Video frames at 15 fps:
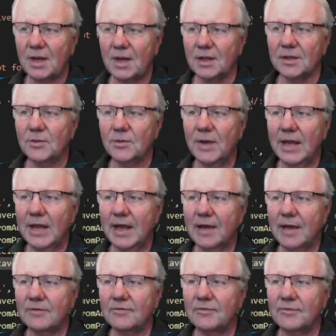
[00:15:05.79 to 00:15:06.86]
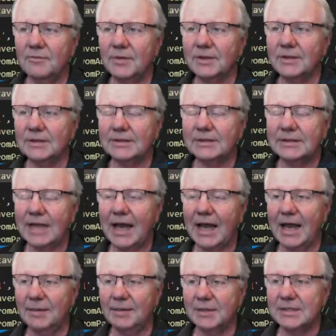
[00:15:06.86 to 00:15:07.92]
the way I've built
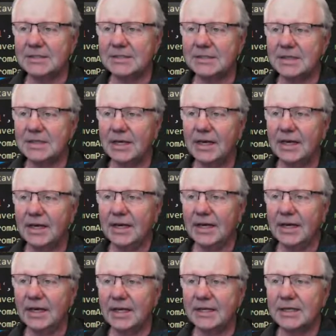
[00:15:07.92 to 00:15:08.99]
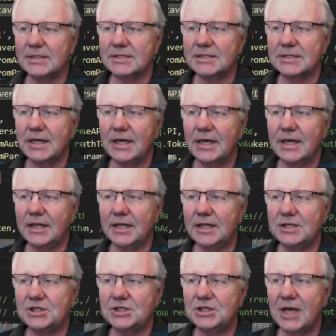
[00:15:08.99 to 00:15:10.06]
IMUS is
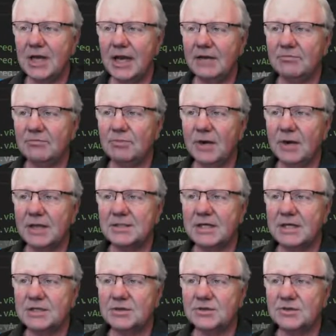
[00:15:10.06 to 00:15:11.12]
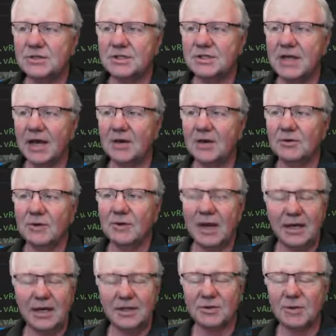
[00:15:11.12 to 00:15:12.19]
these chain of processors
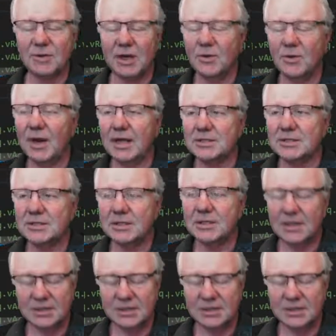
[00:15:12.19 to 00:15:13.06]
decorate the request.